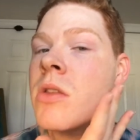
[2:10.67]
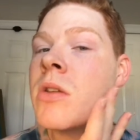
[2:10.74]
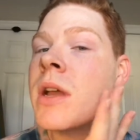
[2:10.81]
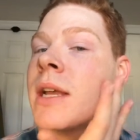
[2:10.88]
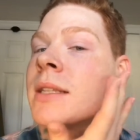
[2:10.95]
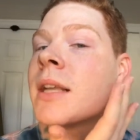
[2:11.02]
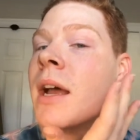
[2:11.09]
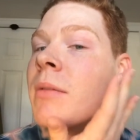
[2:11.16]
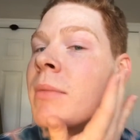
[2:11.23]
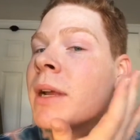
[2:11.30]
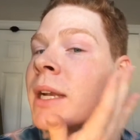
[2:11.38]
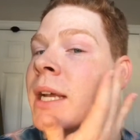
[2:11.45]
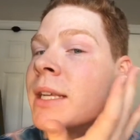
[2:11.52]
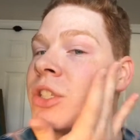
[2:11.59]
You guys got
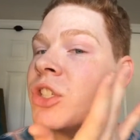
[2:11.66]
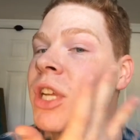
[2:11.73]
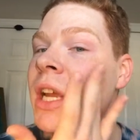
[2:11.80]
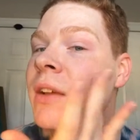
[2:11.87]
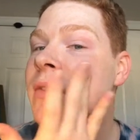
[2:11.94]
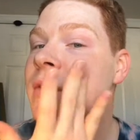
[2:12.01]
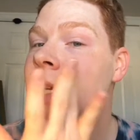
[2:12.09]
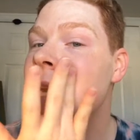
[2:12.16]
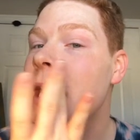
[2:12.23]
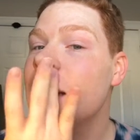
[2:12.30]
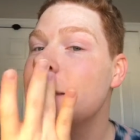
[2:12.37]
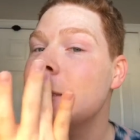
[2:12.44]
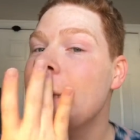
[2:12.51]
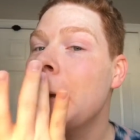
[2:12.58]
my nice shave
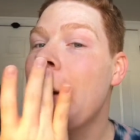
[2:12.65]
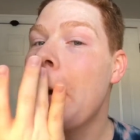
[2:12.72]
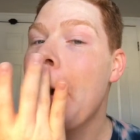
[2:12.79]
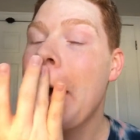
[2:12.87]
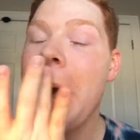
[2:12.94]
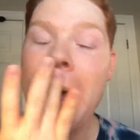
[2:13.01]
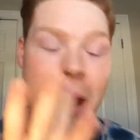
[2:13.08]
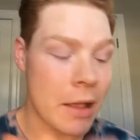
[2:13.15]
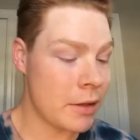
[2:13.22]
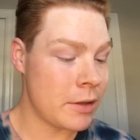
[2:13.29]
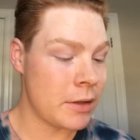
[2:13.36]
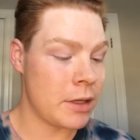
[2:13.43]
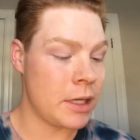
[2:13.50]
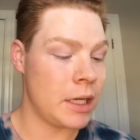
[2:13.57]
today too.
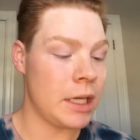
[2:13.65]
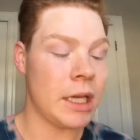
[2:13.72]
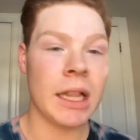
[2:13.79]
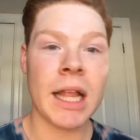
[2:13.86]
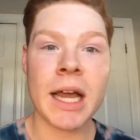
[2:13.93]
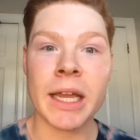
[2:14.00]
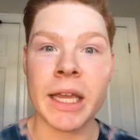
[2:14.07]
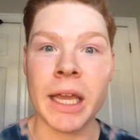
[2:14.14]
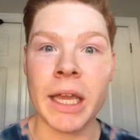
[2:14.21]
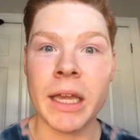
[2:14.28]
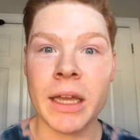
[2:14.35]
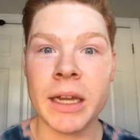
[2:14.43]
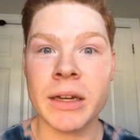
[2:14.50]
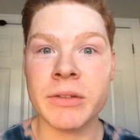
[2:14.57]
You're lucky.
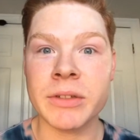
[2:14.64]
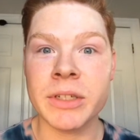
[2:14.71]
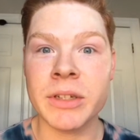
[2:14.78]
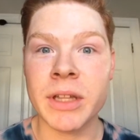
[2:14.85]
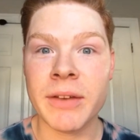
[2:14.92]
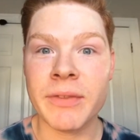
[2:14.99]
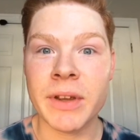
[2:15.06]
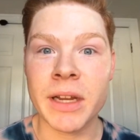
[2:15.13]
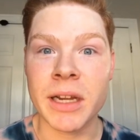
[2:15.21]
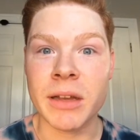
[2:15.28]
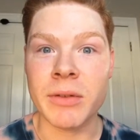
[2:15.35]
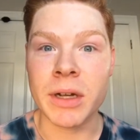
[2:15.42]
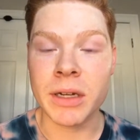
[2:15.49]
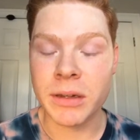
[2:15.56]
I don't do that for
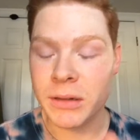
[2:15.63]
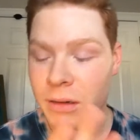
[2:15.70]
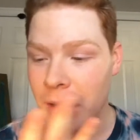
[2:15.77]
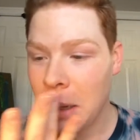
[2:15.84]
anyone.